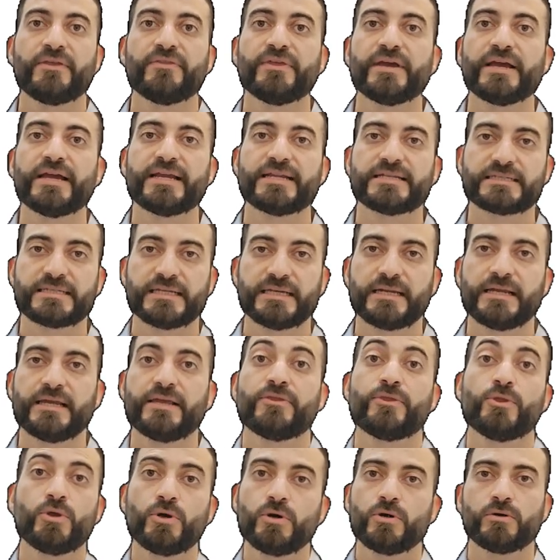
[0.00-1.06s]
The answer
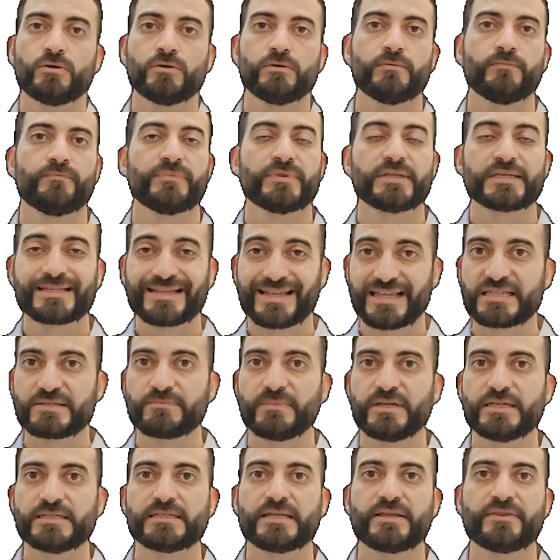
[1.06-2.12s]
is no.
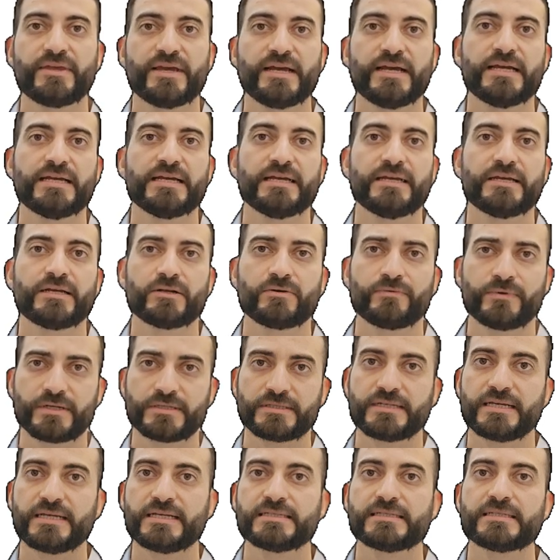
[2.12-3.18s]
This means that the
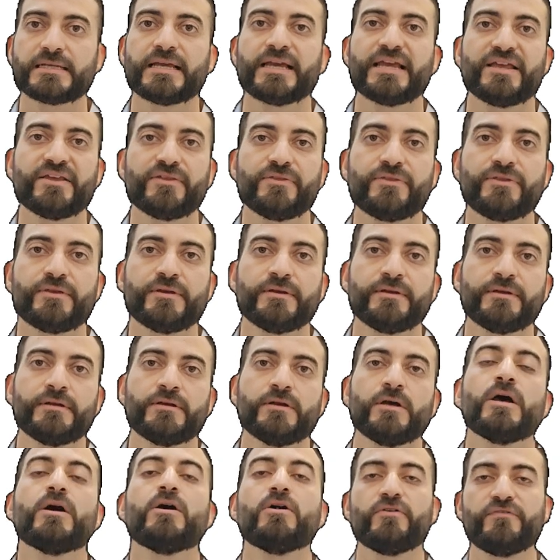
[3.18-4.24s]
process is
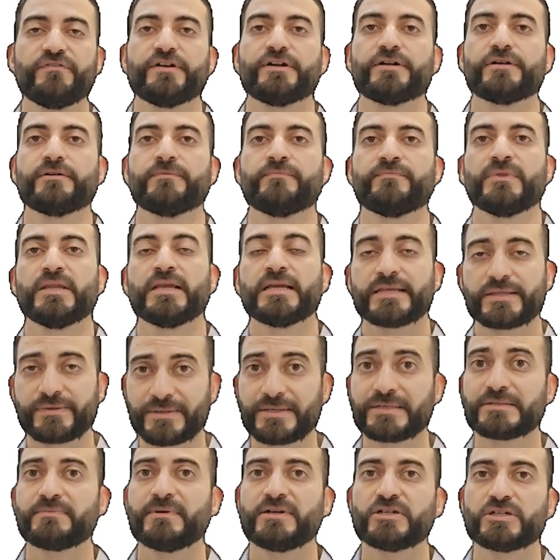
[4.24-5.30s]
over,
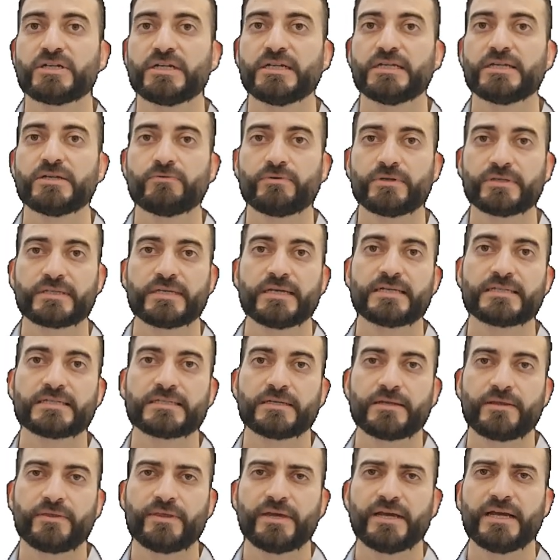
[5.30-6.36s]
especially since
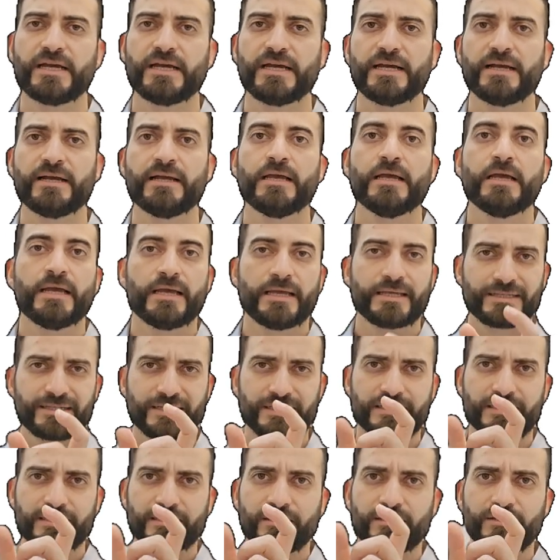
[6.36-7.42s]
there
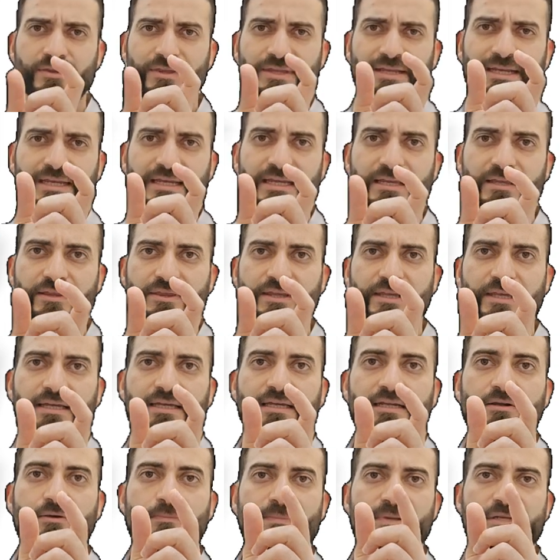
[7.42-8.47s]
is nothing here
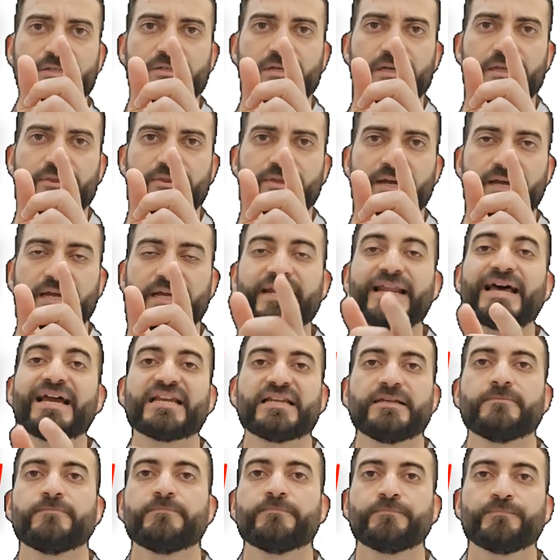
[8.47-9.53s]
beside the
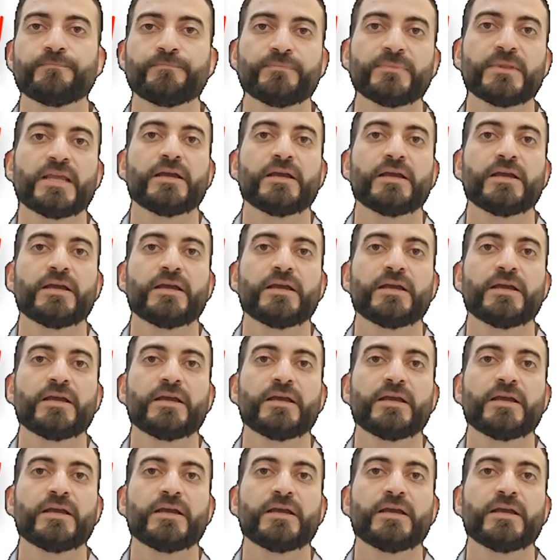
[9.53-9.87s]
9.